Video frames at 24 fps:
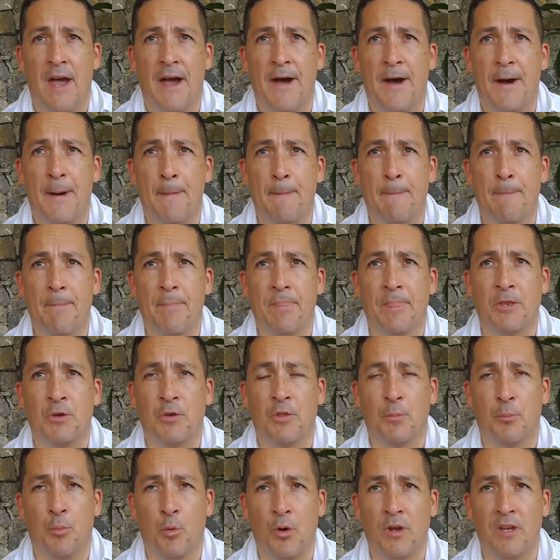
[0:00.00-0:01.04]
um, you
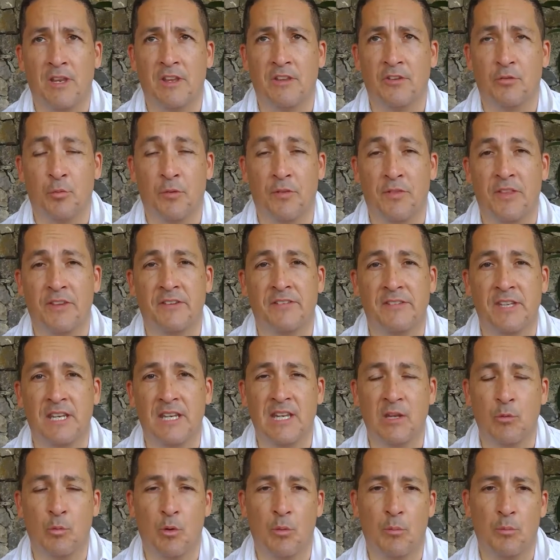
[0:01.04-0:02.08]
know the point is with this
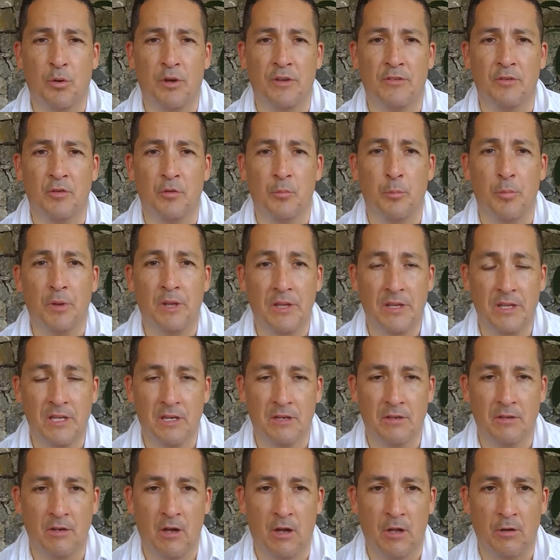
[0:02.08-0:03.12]
DiDi 1.2
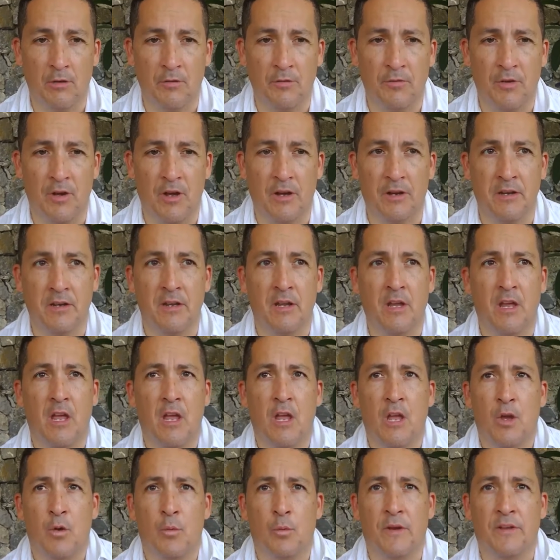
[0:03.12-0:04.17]
billion dollar fine
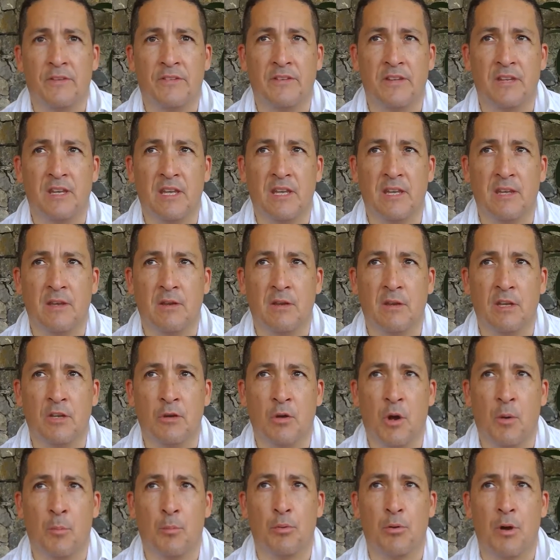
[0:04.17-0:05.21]
we see you
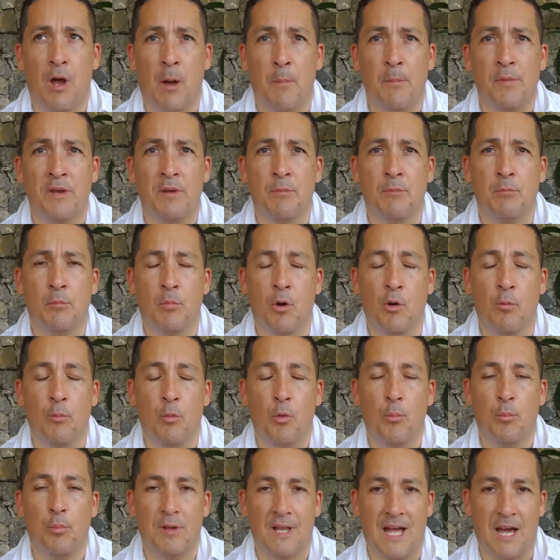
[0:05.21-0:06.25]
know a prominent
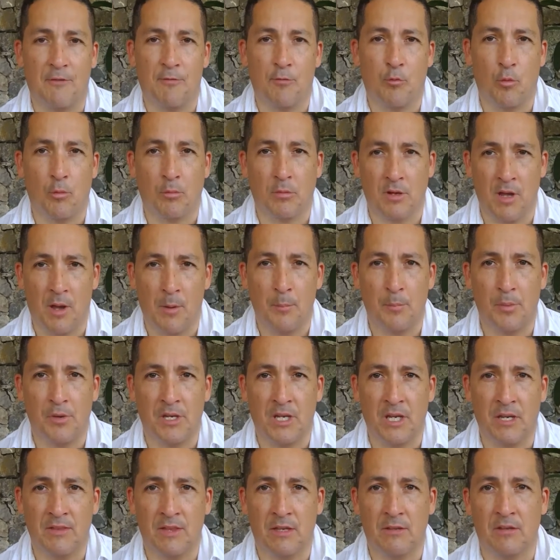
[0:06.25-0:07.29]
mobile platform
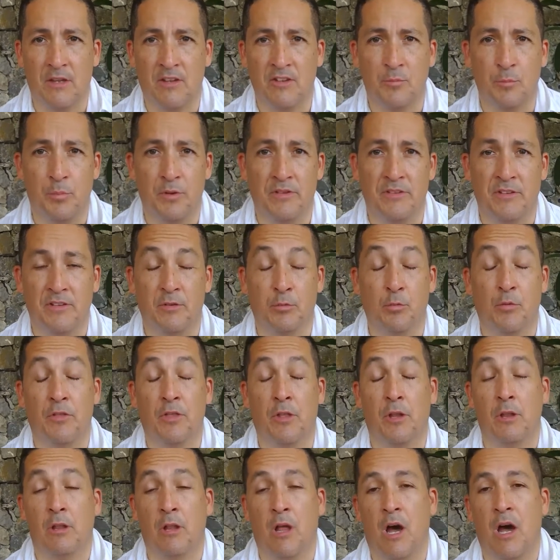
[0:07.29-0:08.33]
company that does business with
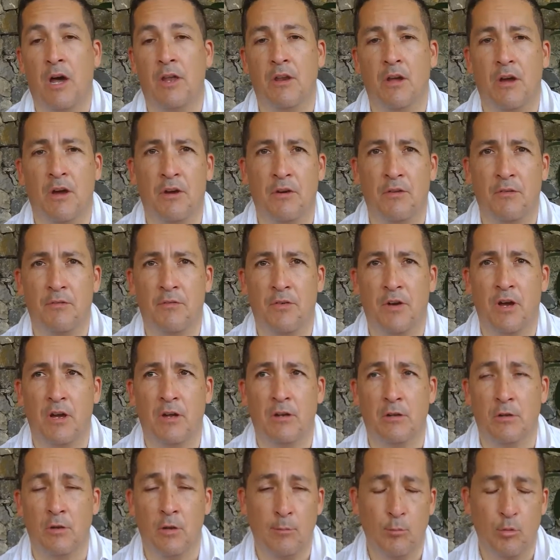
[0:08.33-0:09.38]
a lot of
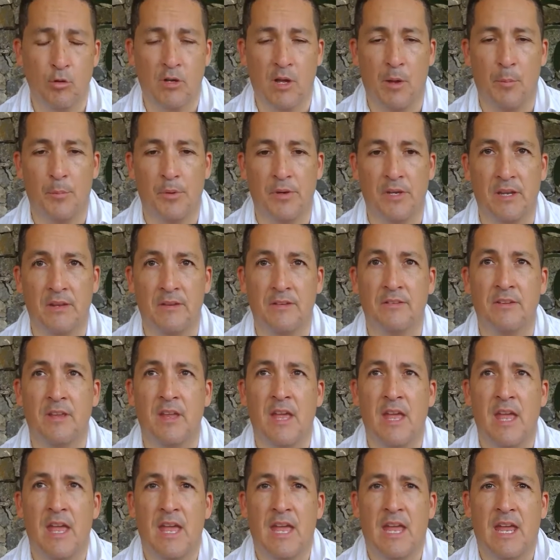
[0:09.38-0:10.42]
uh, global companies
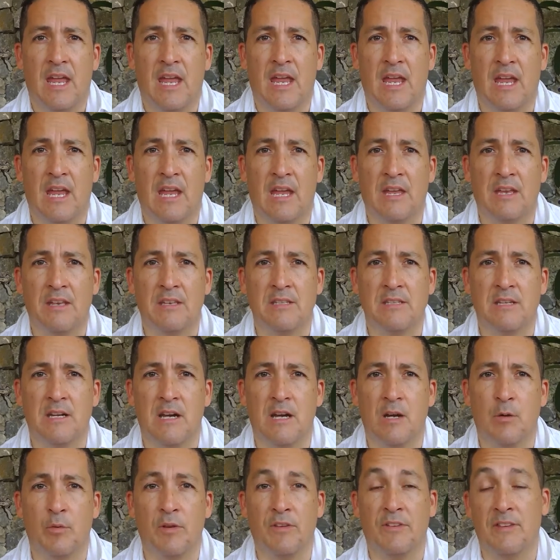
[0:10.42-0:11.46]
and
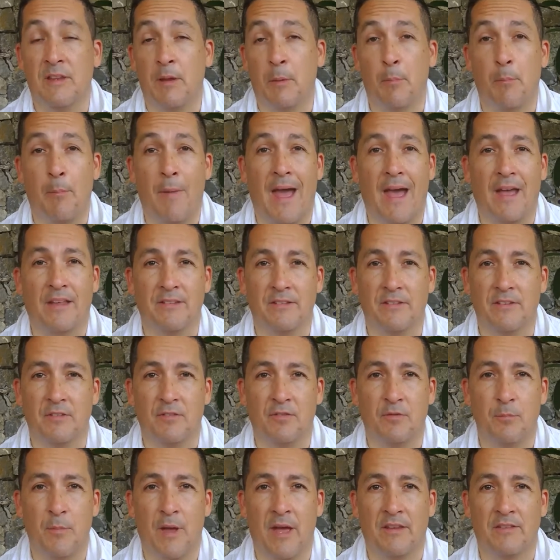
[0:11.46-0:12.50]
uh, we see a
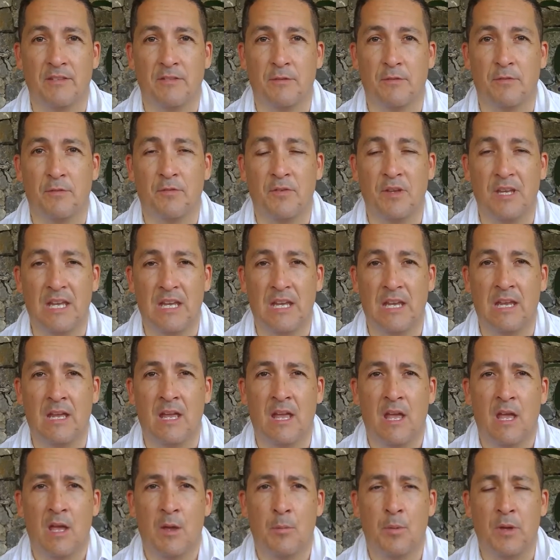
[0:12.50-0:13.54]
massive massive fee
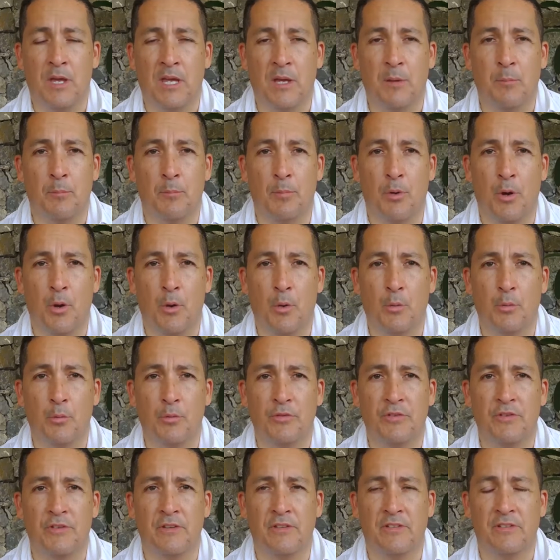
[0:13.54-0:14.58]
being
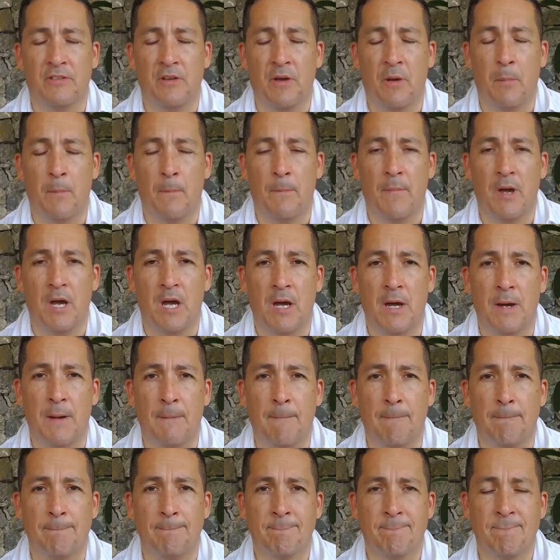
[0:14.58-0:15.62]
imposed to some
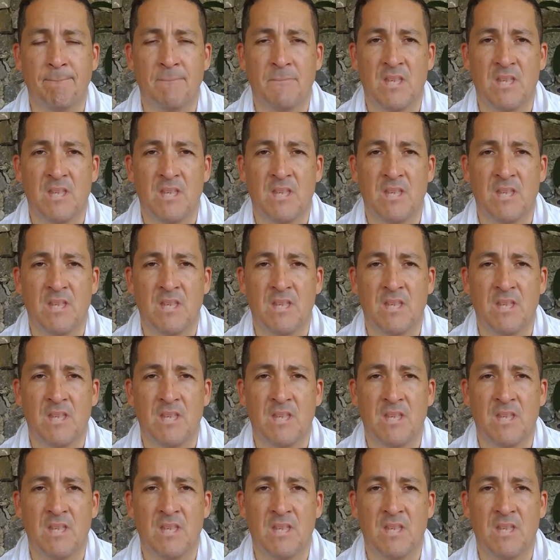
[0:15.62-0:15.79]
um,